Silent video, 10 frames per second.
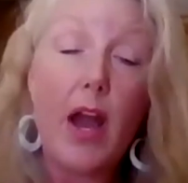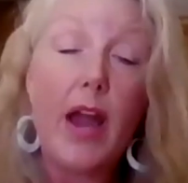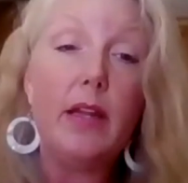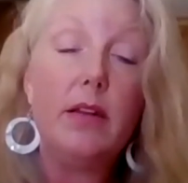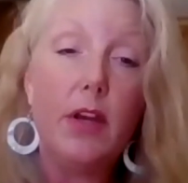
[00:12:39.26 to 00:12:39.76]

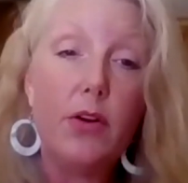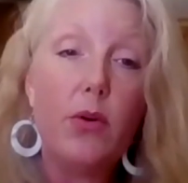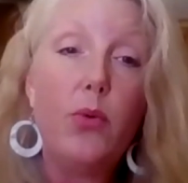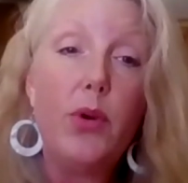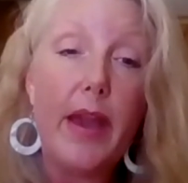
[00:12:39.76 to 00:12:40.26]
right.
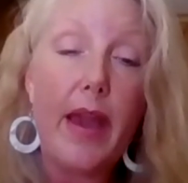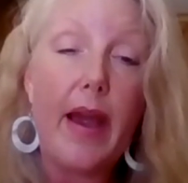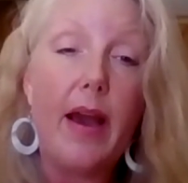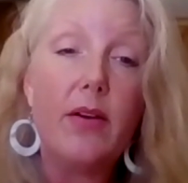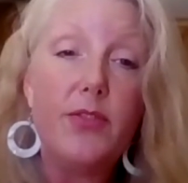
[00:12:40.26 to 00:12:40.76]
We
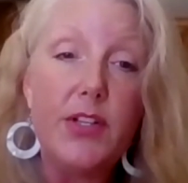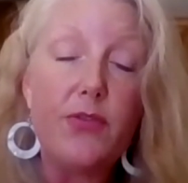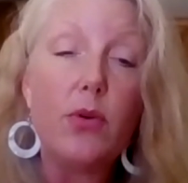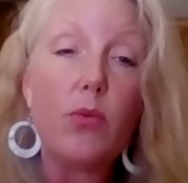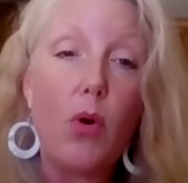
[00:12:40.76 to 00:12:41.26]
have
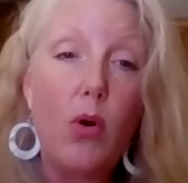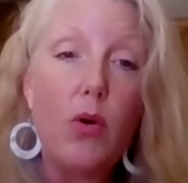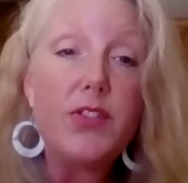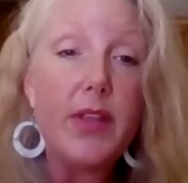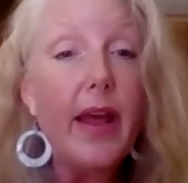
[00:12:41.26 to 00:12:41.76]
different
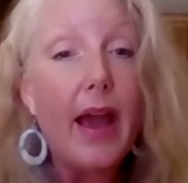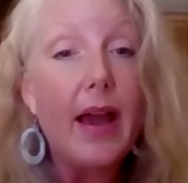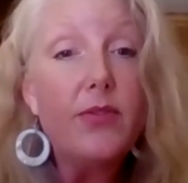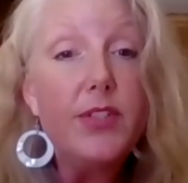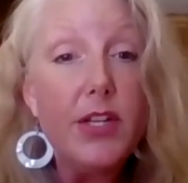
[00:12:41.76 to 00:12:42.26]
roles that
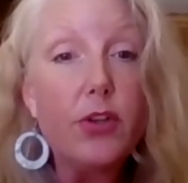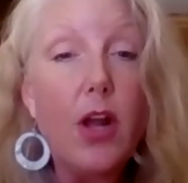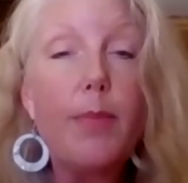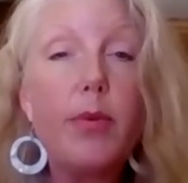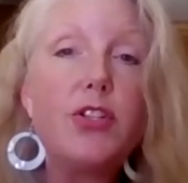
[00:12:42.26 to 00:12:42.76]
have different
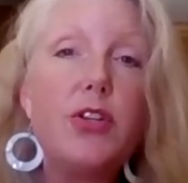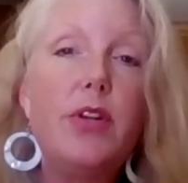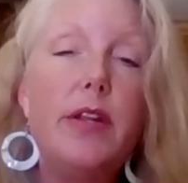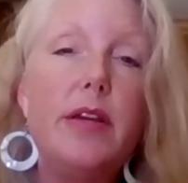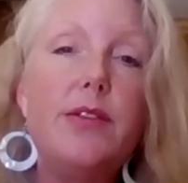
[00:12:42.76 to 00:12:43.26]

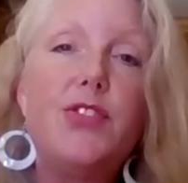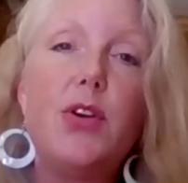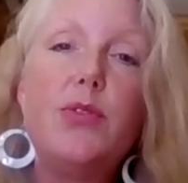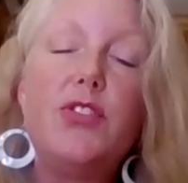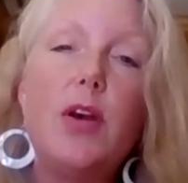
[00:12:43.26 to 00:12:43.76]
opportunities.
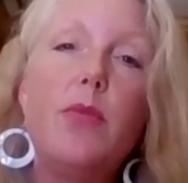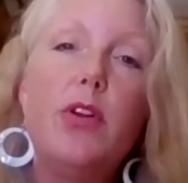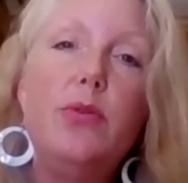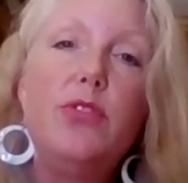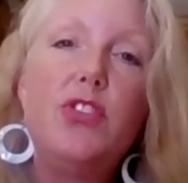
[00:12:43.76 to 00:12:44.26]
So someone
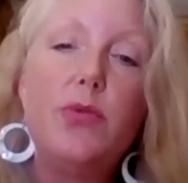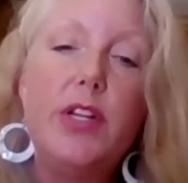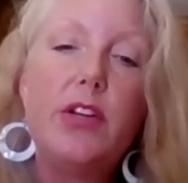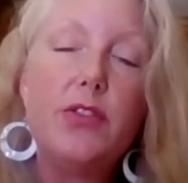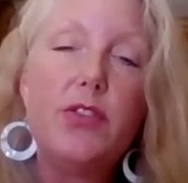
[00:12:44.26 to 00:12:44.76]
who's
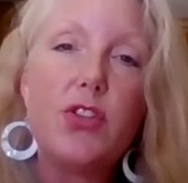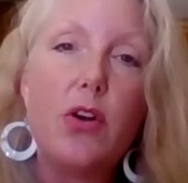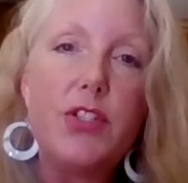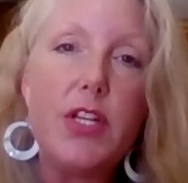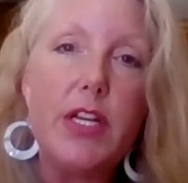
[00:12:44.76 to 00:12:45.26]
doing
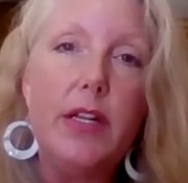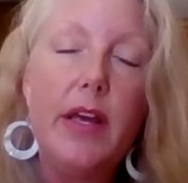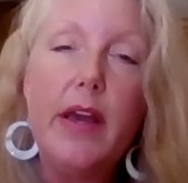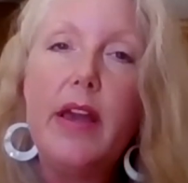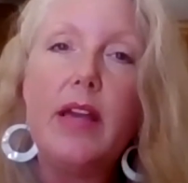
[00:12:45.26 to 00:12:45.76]
consulting
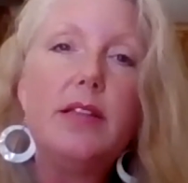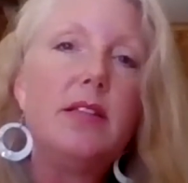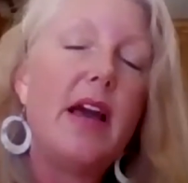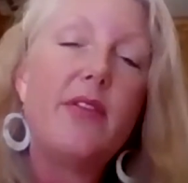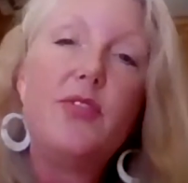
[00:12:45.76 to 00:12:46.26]
is
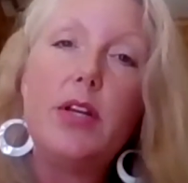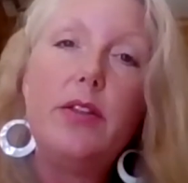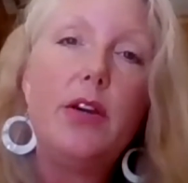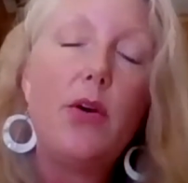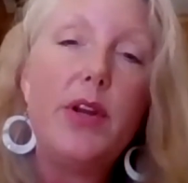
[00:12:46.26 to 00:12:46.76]

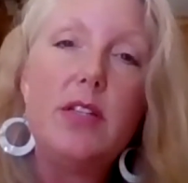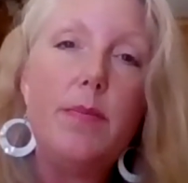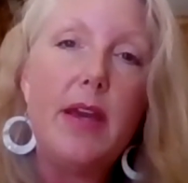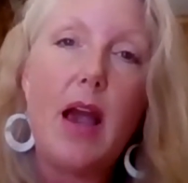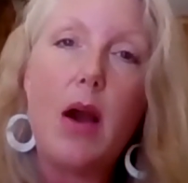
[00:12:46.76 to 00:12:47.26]
definitely going to
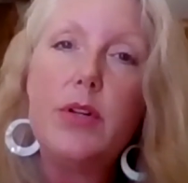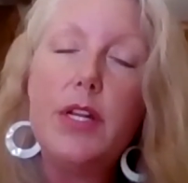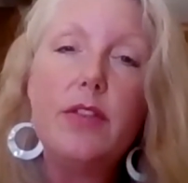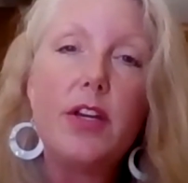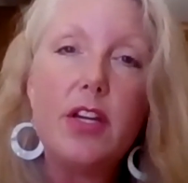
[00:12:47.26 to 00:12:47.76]
be out
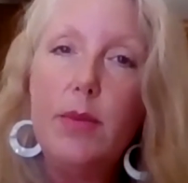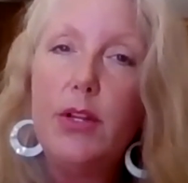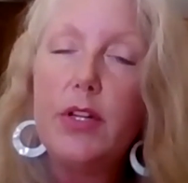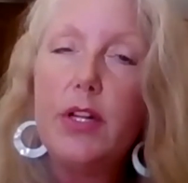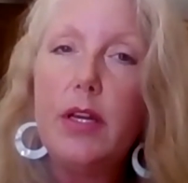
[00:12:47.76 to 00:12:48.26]
in the
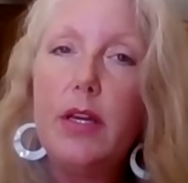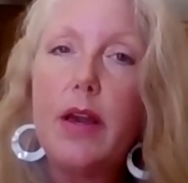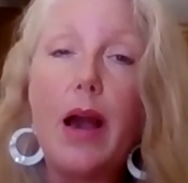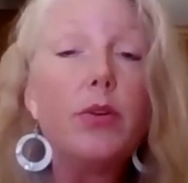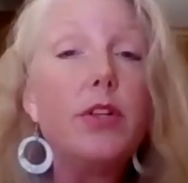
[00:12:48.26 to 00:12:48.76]
community,
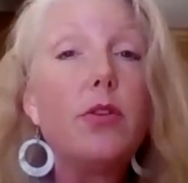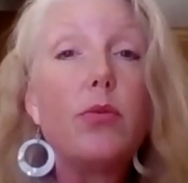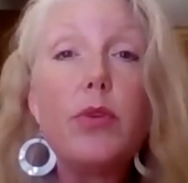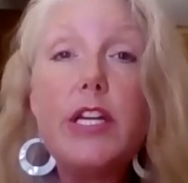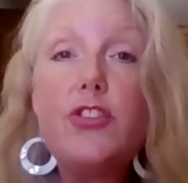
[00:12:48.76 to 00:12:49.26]
out in the
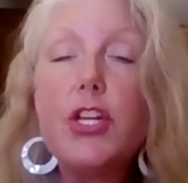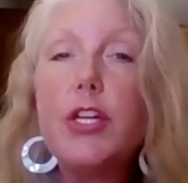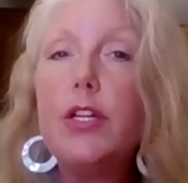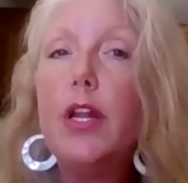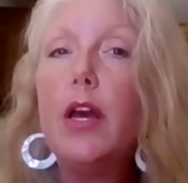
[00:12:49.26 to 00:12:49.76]

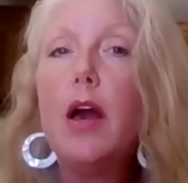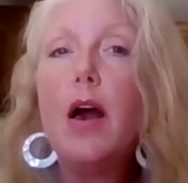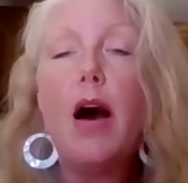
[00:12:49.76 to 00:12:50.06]
region,